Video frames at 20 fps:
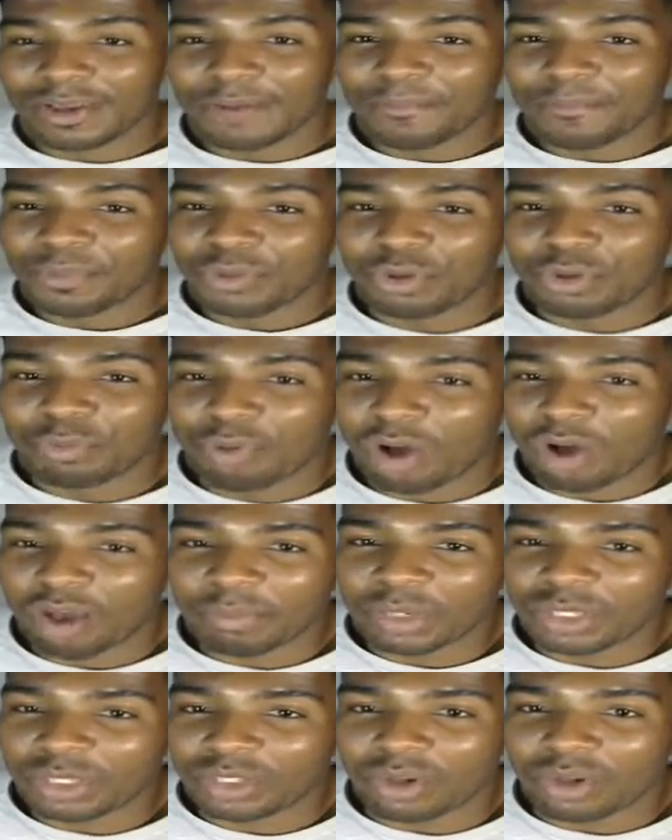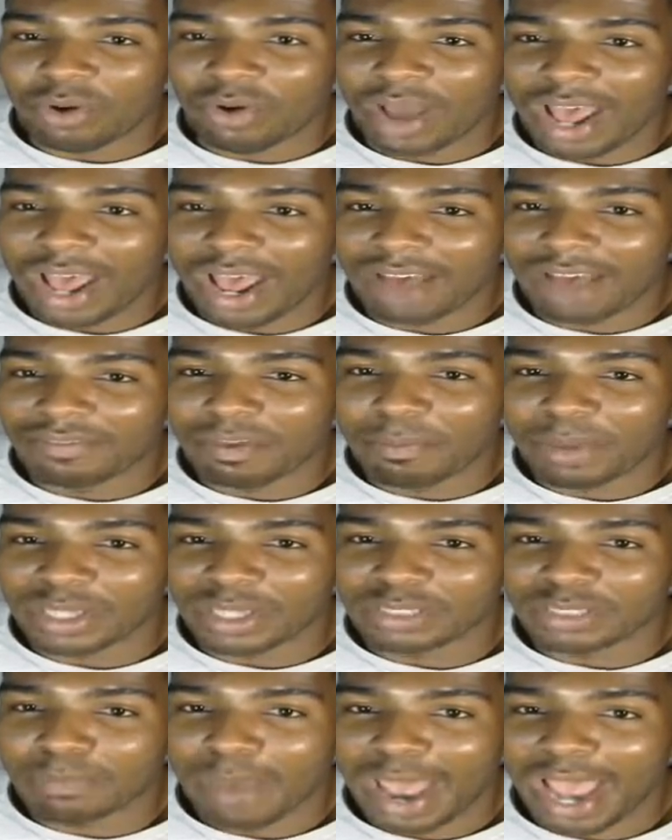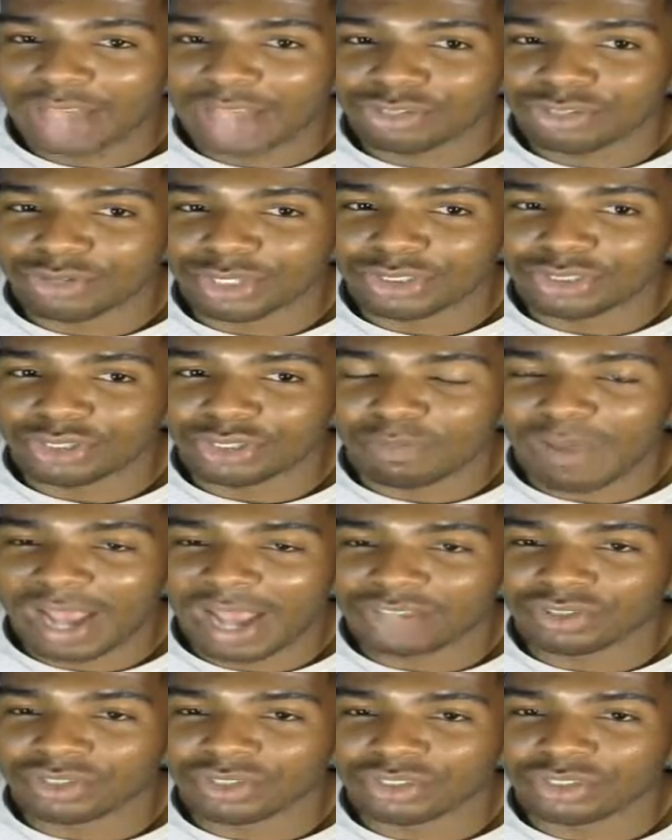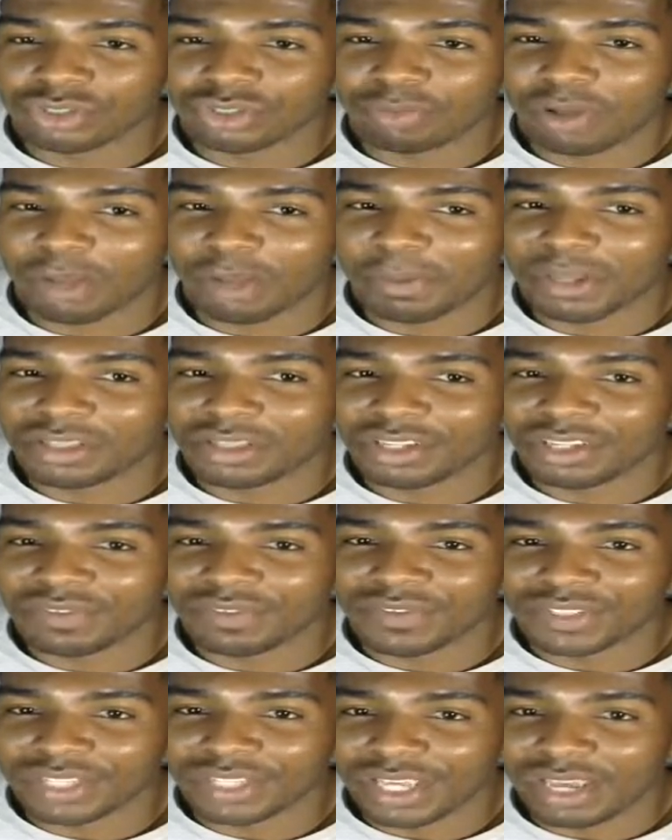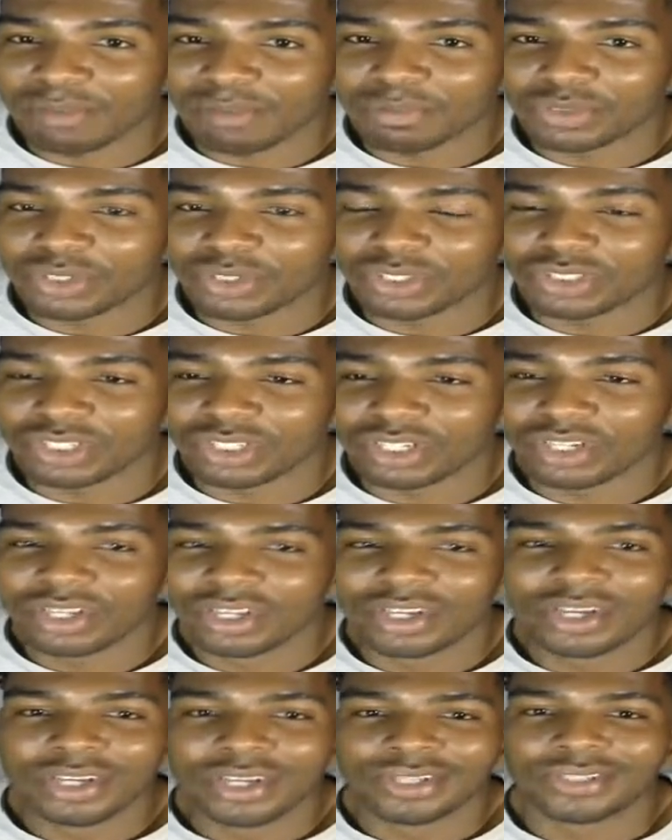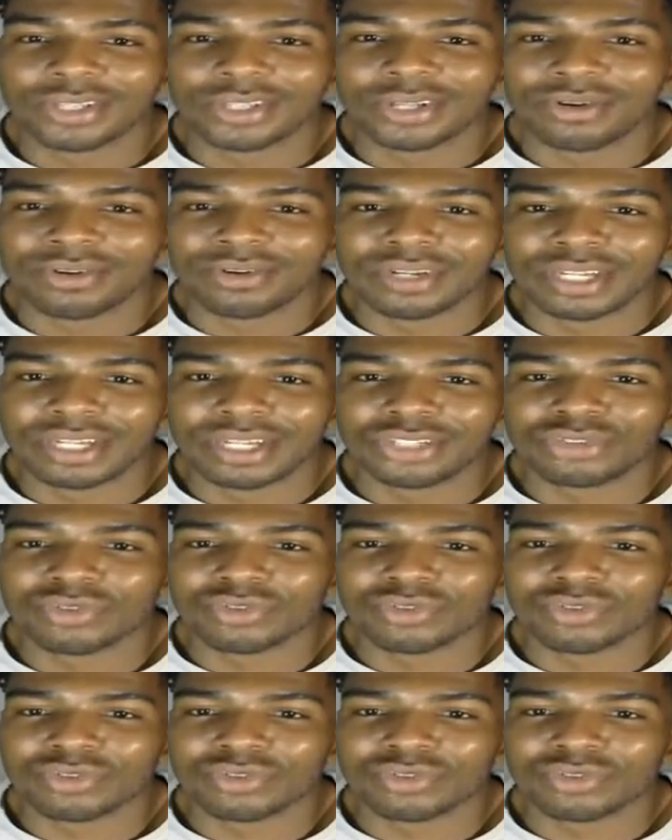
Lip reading: you probably don't have the best pass rusher. Your pass rushers are probably at the defensive end position, so they don't need you really